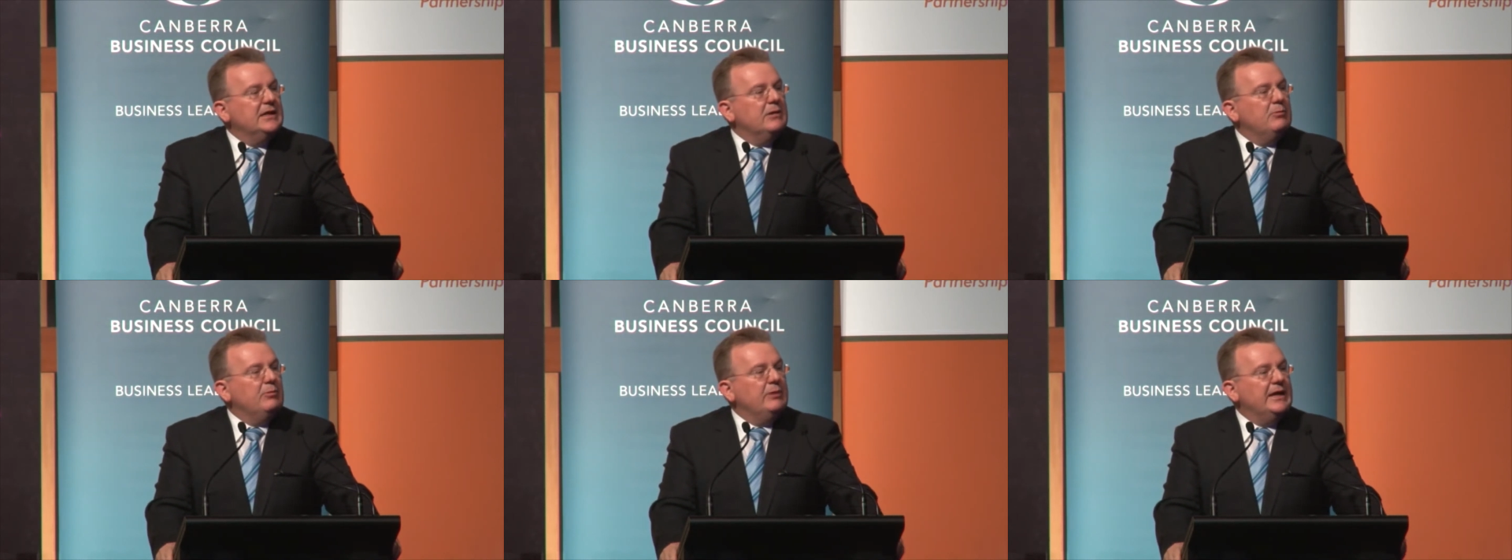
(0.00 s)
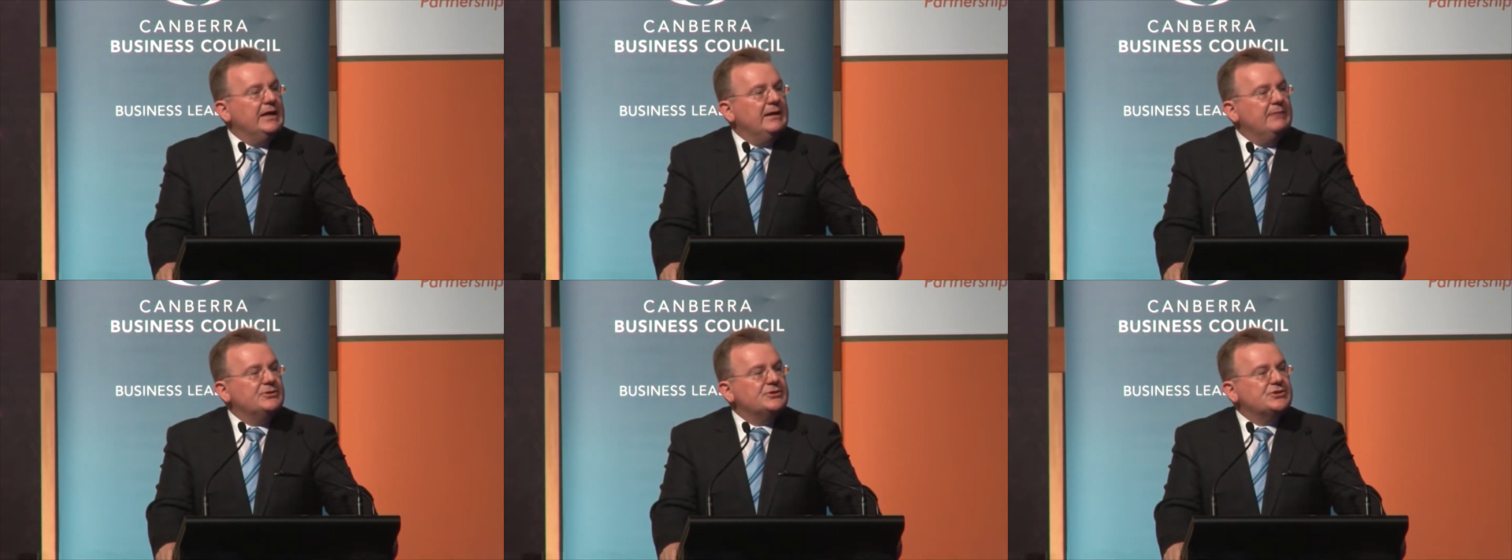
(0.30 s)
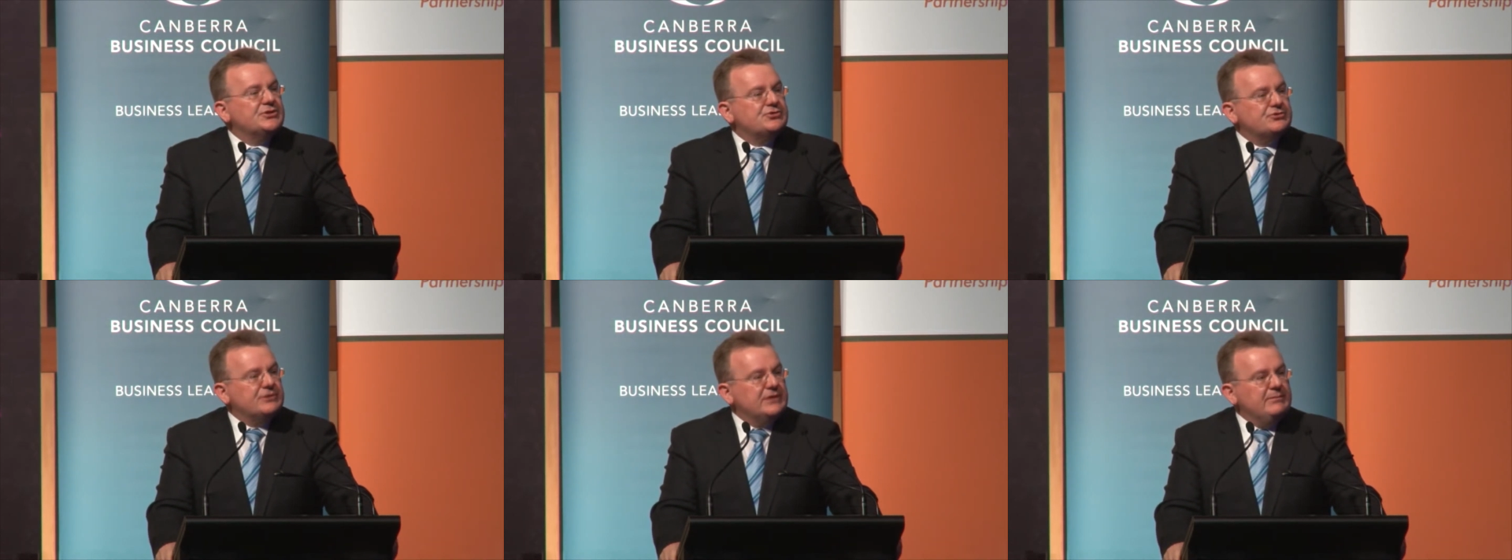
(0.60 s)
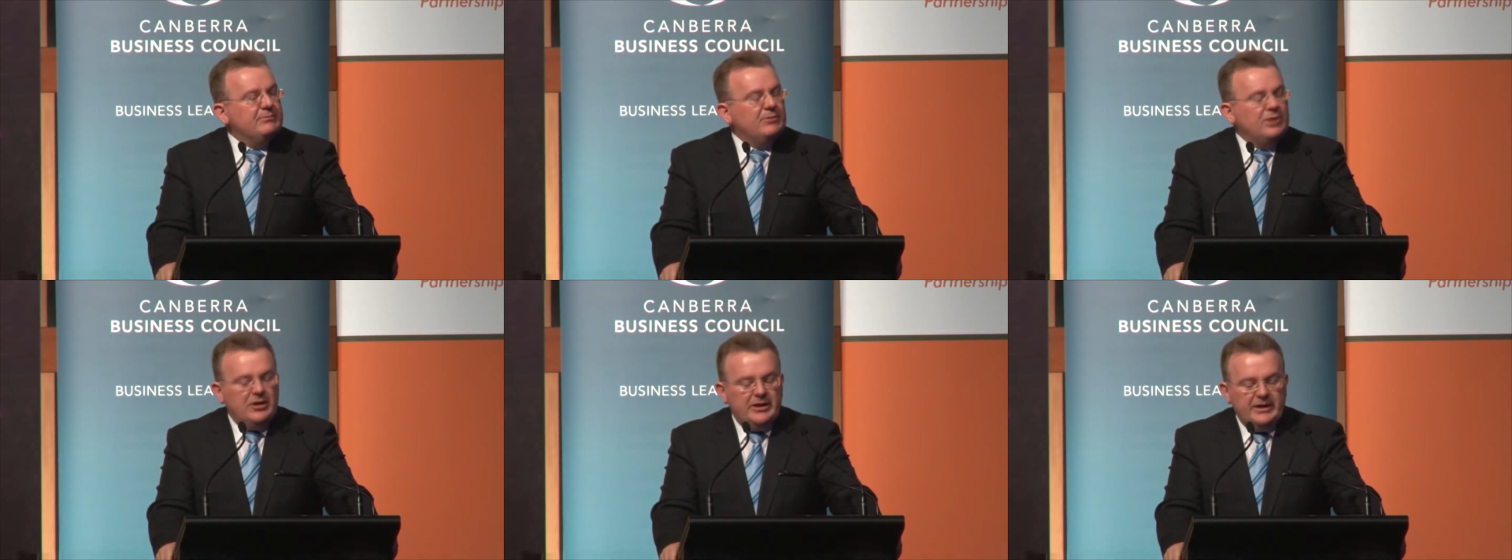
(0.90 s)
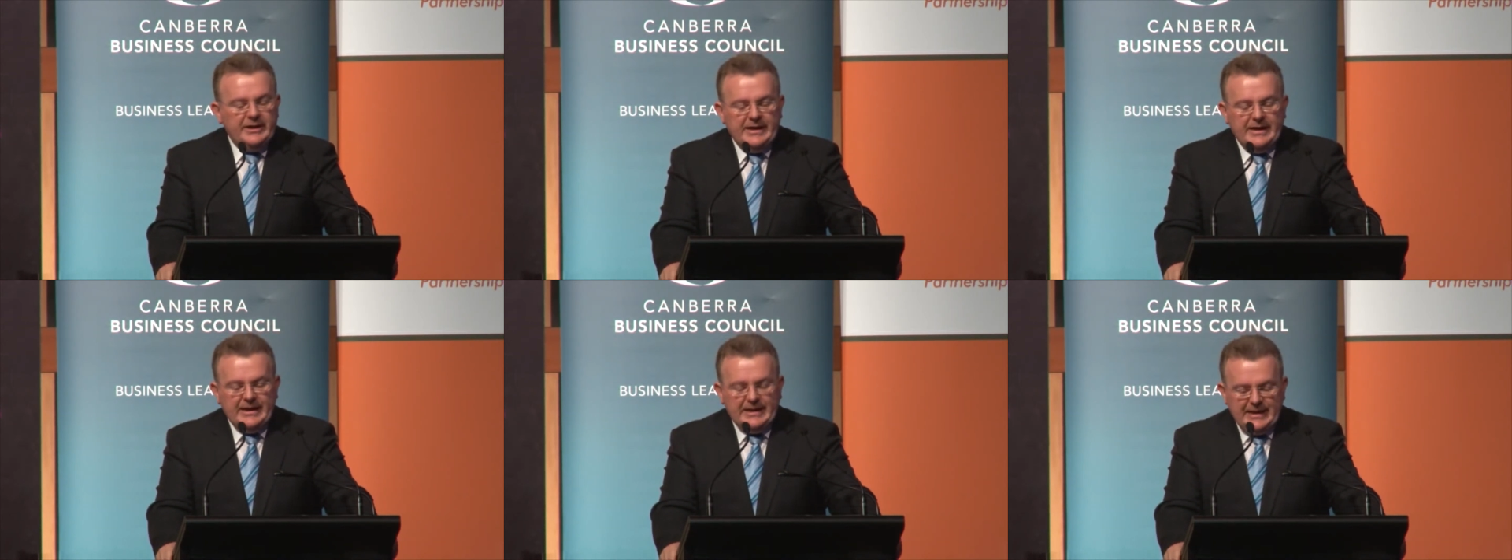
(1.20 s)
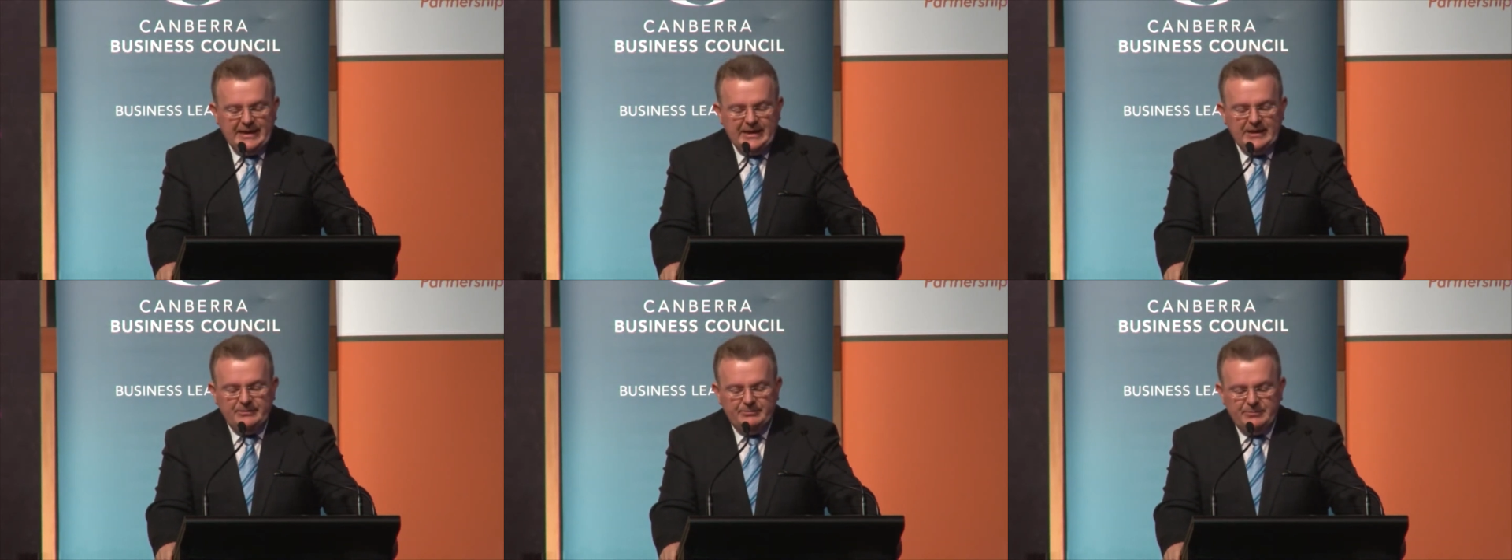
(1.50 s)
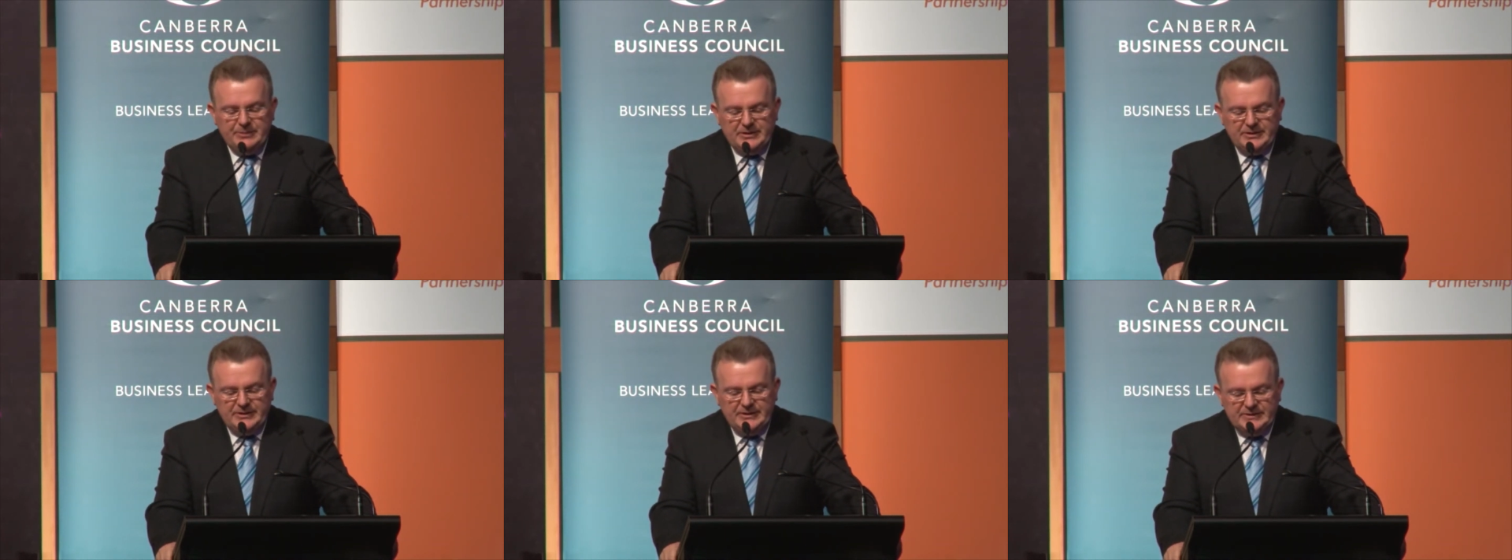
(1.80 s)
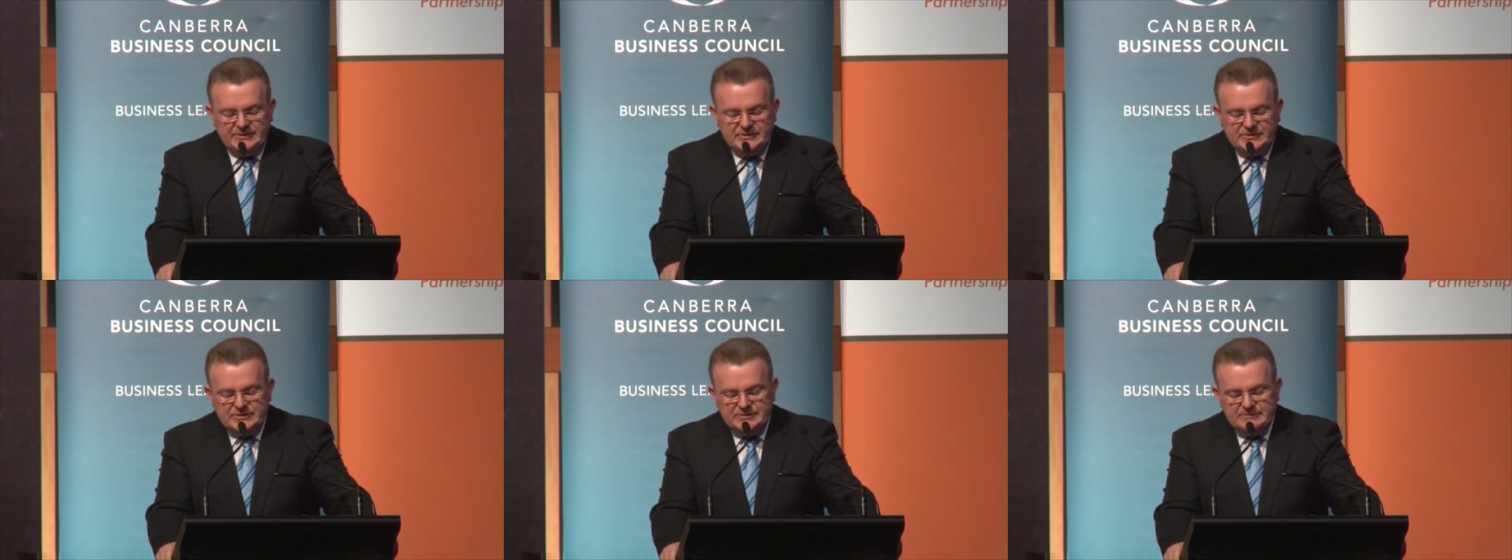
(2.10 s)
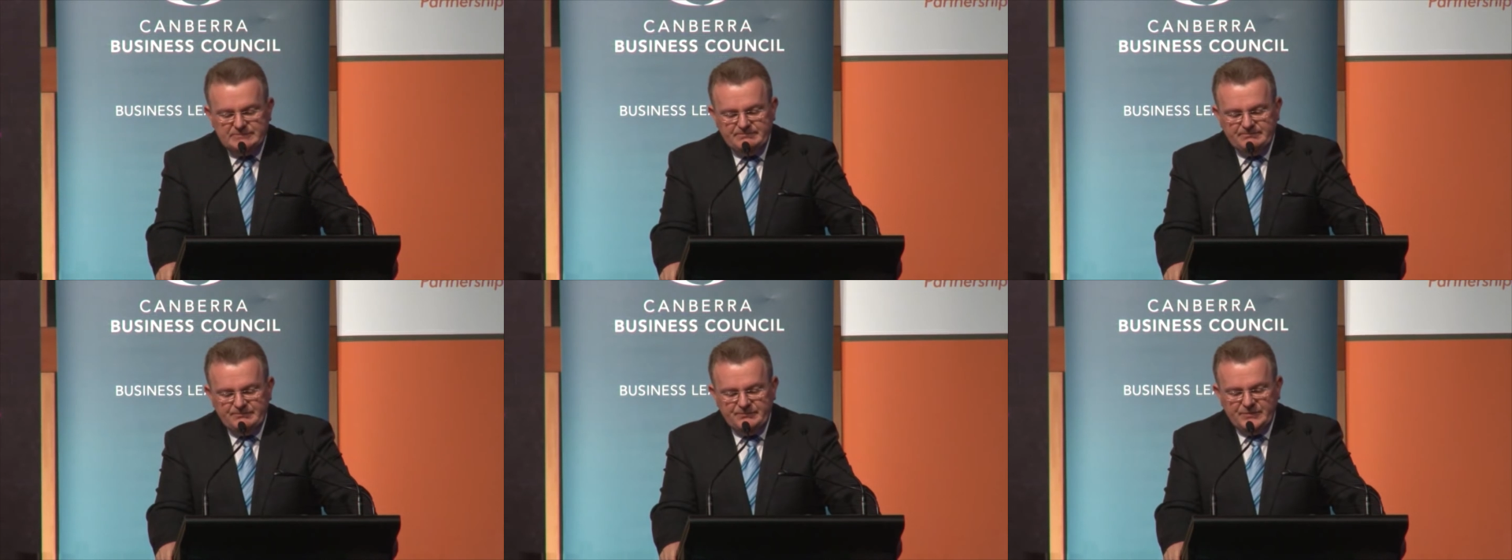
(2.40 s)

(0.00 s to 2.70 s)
and we aim to streamline accountabilities.